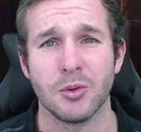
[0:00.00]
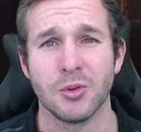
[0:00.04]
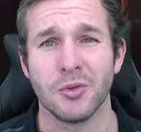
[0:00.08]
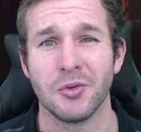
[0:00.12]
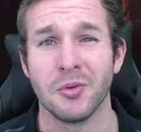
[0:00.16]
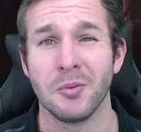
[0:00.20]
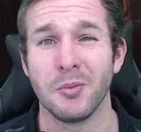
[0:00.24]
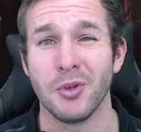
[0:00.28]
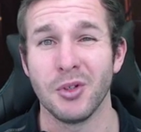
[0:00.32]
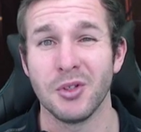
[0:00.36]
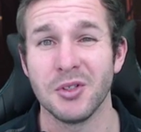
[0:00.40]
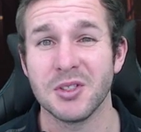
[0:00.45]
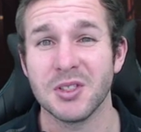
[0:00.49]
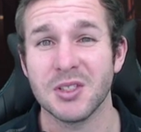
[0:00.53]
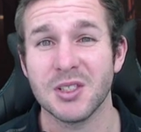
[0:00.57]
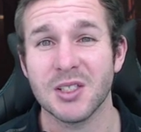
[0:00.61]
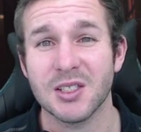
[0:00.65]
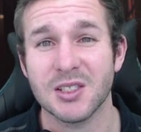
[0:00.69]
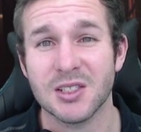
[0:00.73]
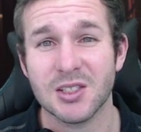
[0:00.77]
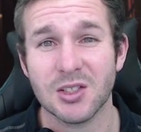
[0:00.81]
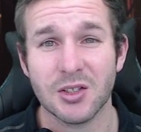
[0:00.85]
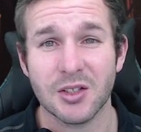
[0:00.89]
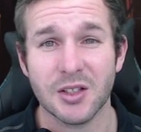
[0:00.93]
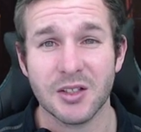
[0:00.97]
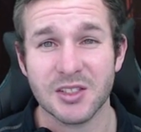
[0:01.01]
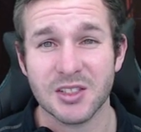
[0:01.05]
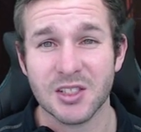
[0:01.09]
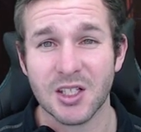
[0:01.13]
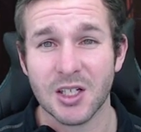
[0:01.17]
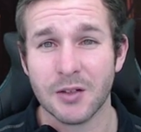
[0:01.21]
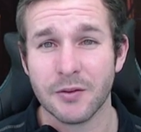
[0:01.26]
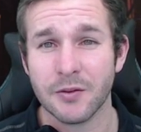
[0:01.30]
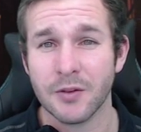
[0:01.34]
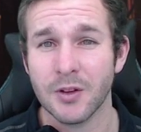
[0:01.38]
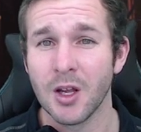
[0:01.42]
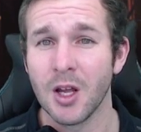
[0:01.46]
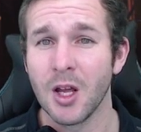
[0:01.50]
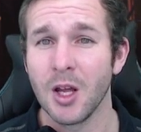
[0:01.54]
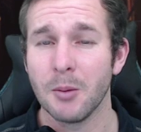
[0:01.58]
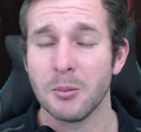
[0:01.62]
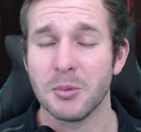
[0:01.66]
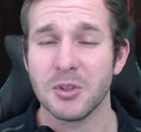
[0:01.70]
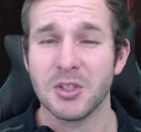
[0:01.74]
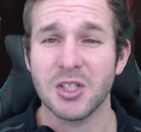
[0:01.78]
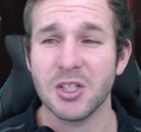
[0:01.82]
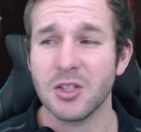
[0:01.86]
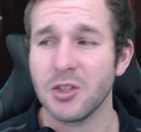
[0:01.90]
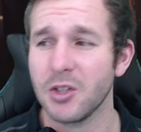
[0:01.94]
who are abusing this kind of stuff,
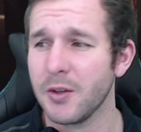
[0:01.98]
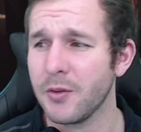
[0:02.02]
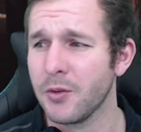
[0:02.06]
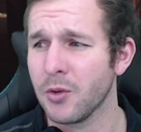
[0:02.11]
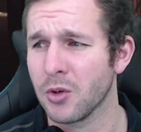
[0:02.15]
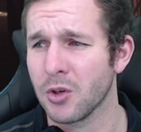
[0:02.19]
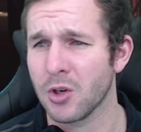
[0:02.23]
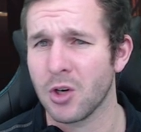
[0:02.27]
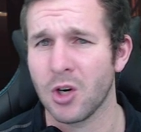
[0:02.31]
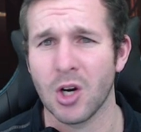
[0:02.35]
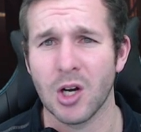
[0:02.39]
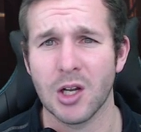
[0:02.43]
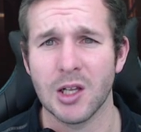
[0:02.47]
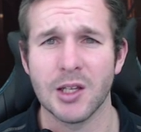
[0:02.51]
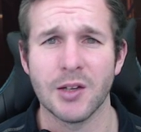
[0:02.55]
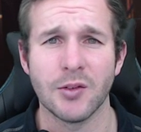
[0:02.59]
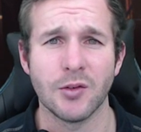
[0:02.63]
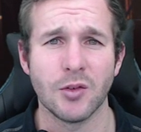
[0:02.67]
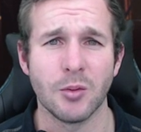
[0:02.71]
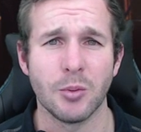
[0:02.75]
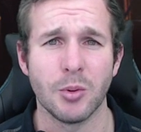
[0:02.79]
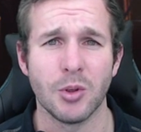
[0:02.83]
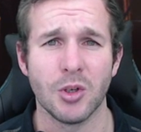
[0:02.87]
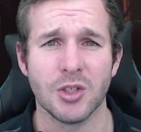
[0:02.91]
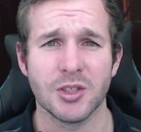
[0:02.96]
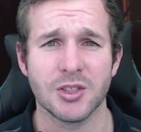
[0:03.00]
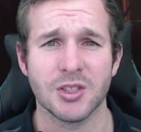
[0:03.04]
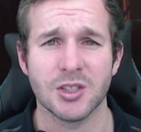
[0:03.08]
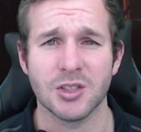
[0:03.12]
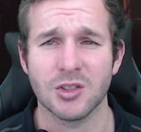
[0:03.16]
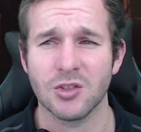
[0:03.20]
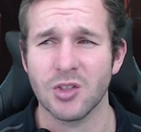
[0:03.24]
particularly if you're a high level person.